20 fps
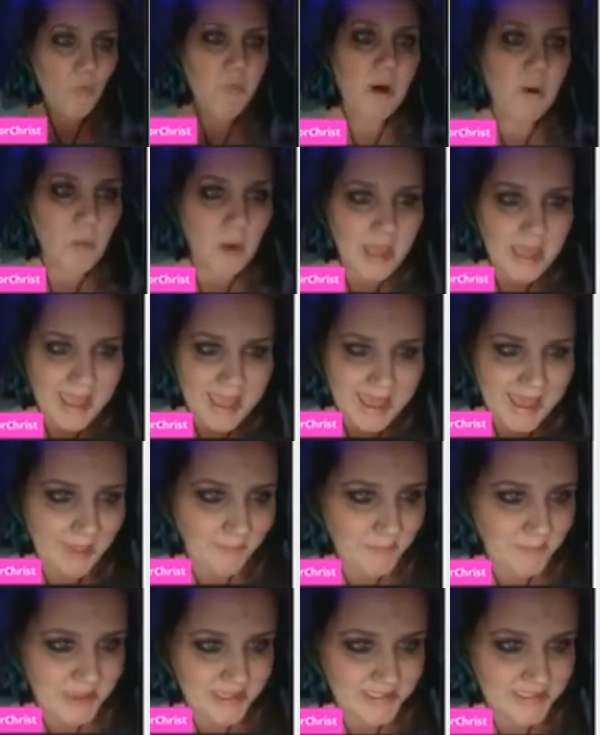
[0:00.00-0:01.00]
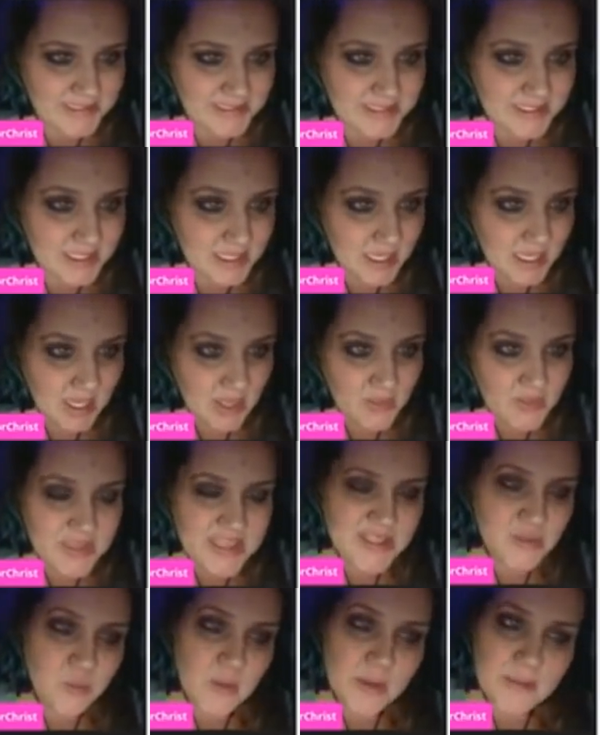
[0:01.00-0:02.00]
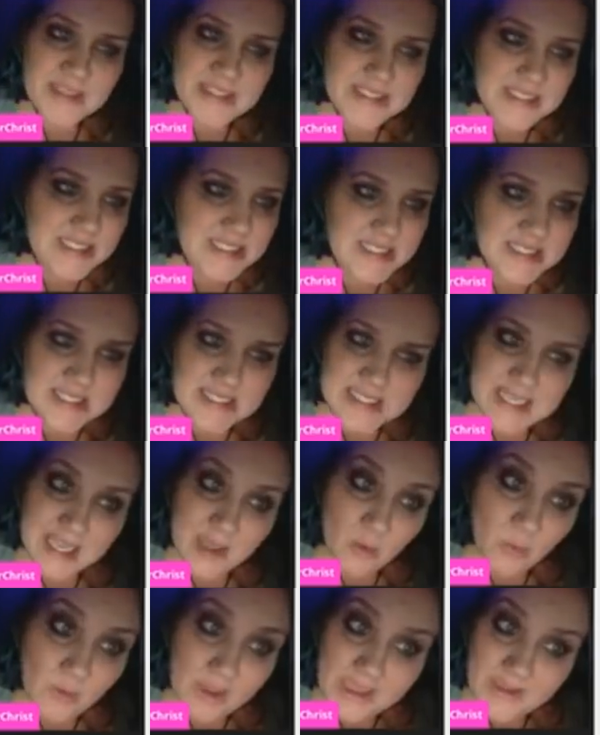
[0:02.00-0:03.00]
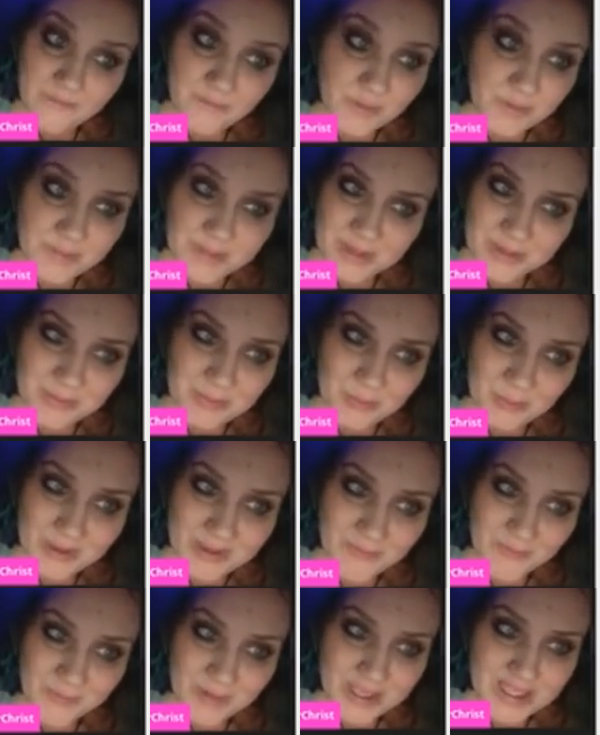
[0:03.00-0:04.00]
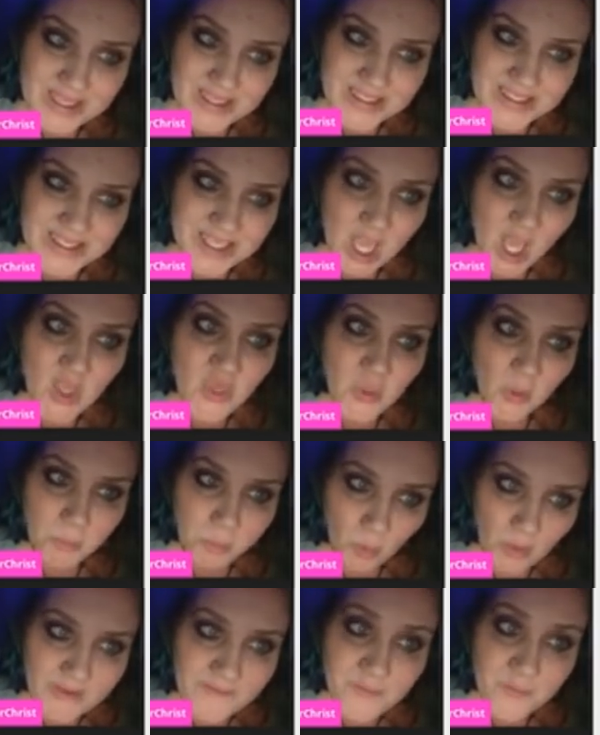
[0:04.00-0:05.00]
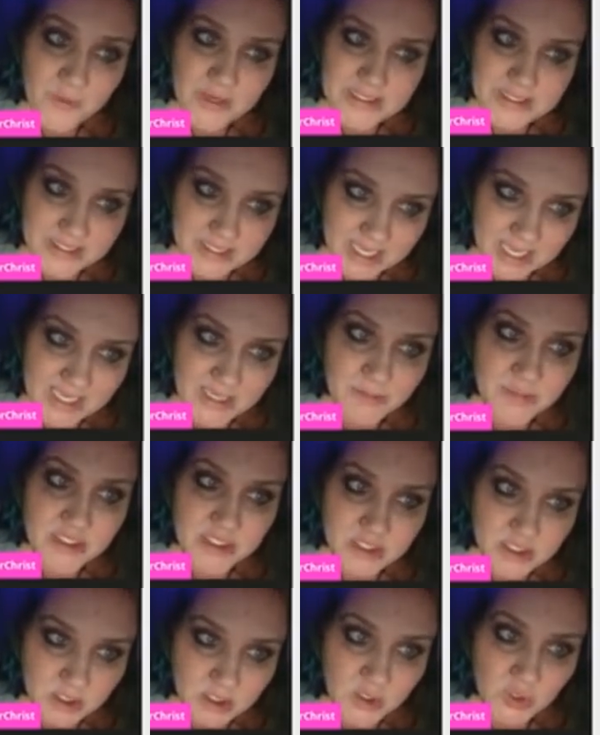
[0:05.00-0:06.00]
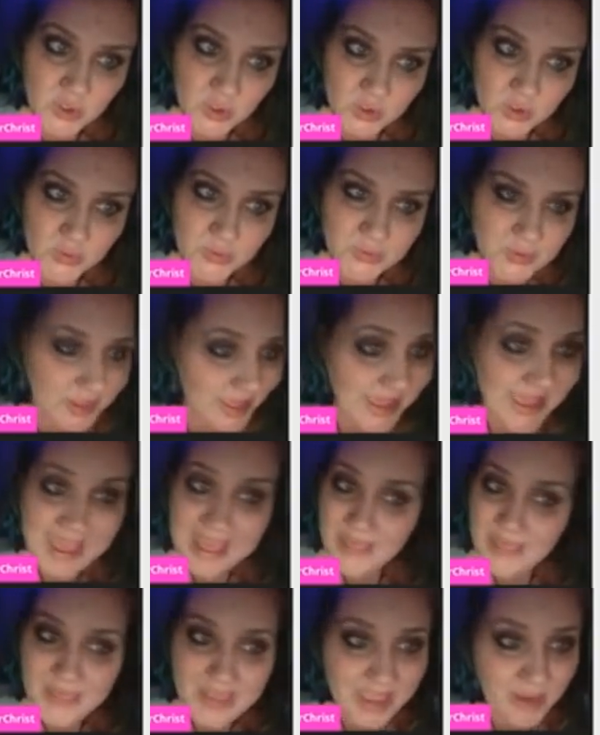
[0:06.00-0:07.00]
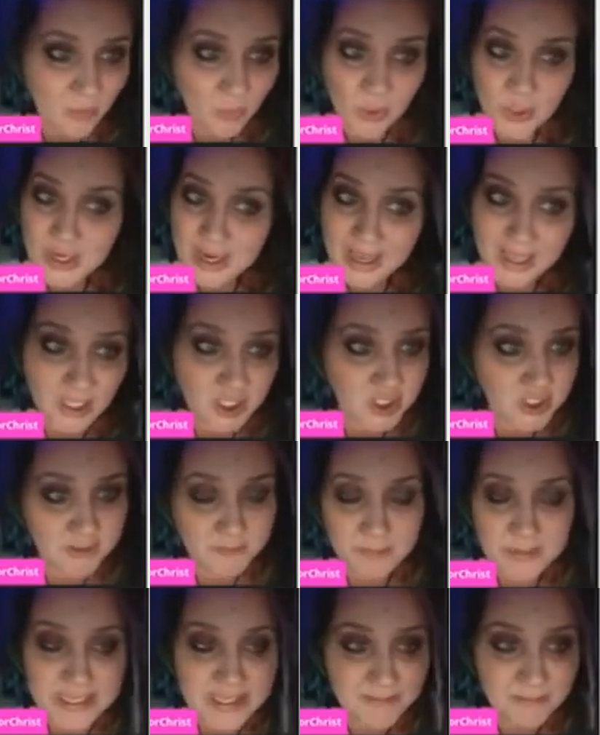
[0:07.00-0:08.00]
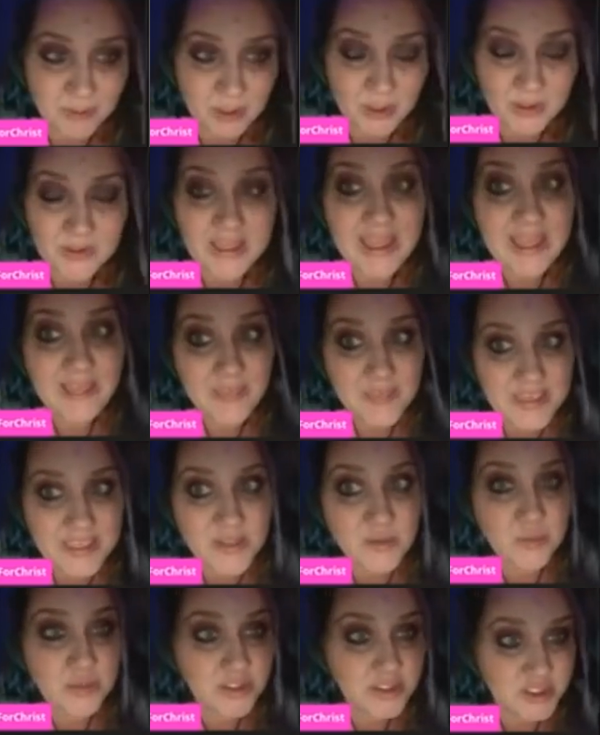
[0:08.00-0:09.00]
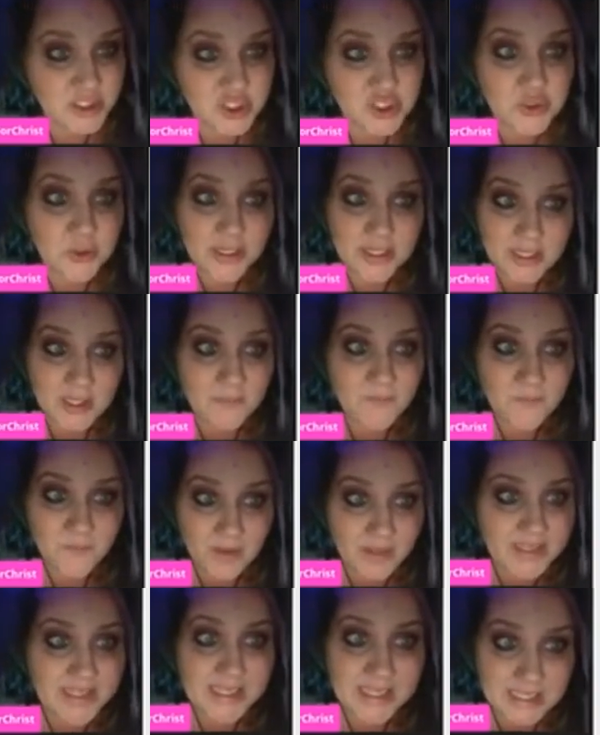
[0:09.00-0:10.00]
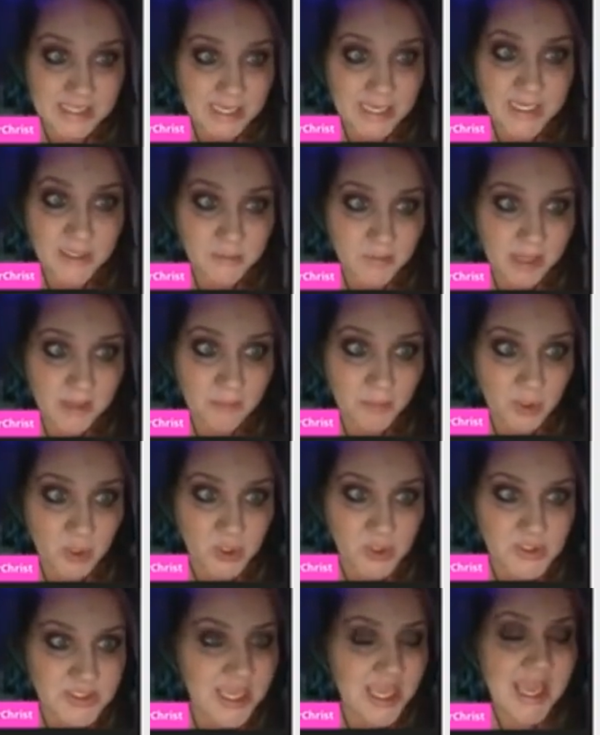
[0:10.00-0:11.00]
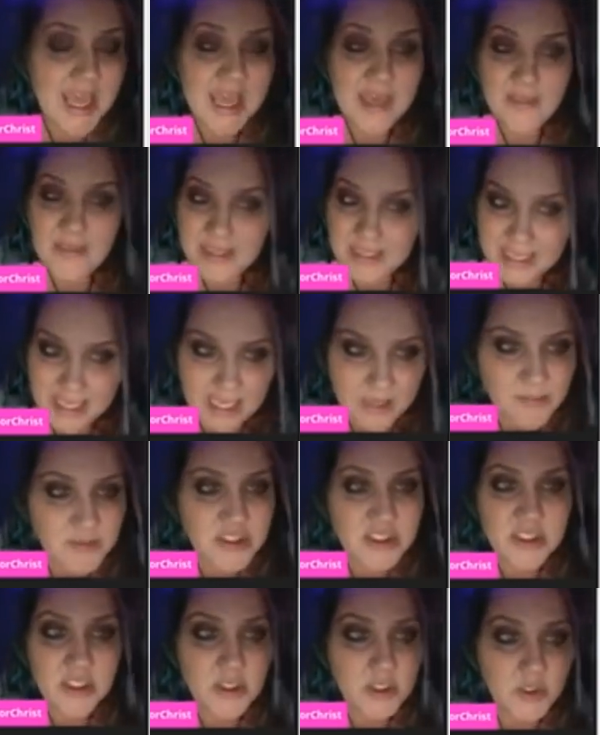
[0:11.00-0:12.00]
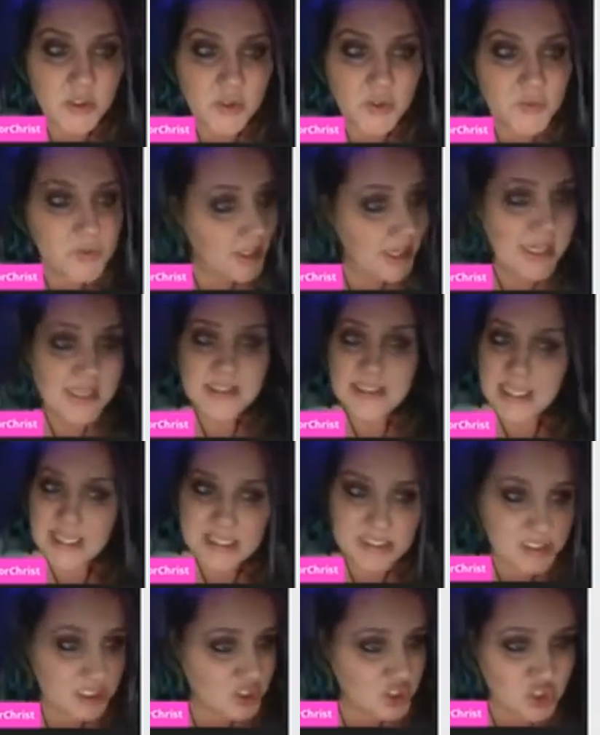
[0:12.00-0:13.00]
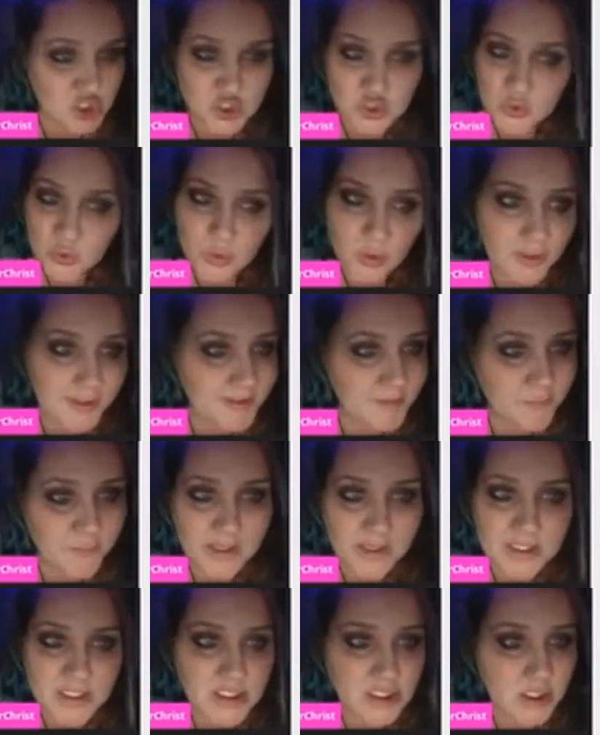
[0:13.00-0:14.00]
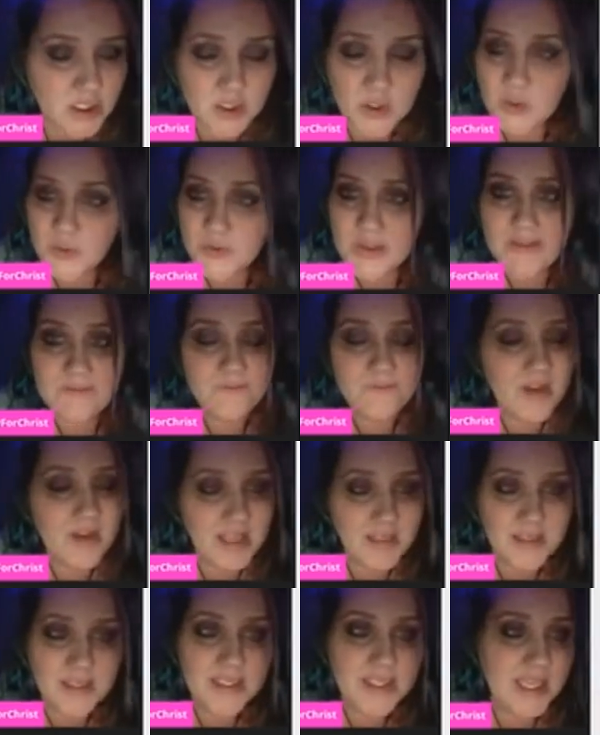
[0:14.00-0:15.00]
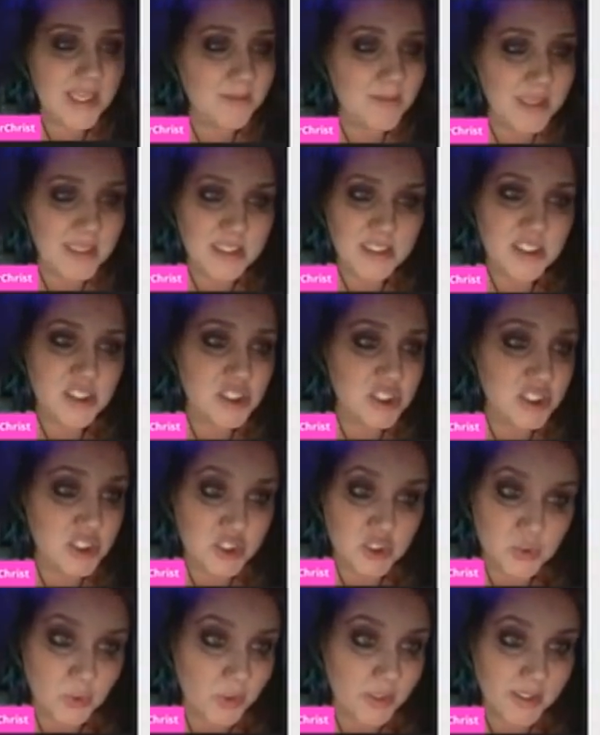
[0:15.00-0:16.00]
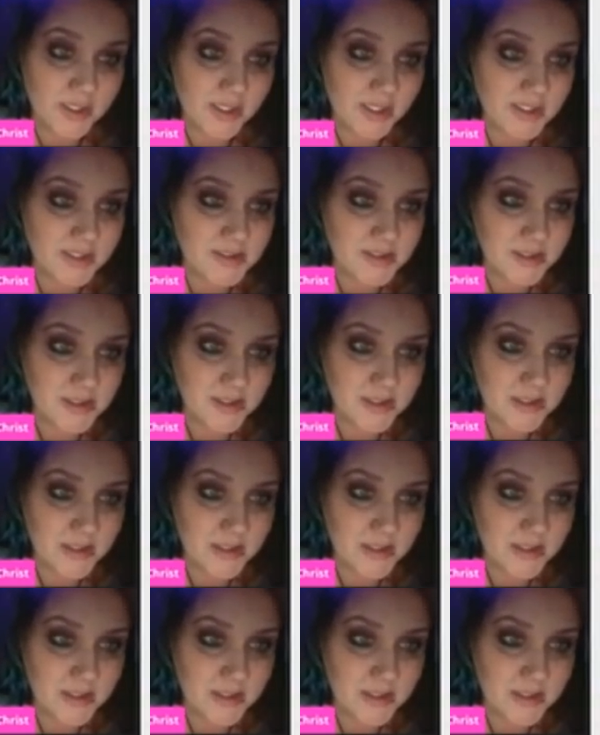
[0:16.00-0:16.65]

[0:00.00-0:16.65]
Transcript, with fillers: Well, what happened, these women didn't stay away from their boyfriends. The boyfriends came to Duluth, and they were not good people. These were straight up fucking gang members. And they came to Duluth. They destroyed fucking Duluth, and violence came in and destroyed it.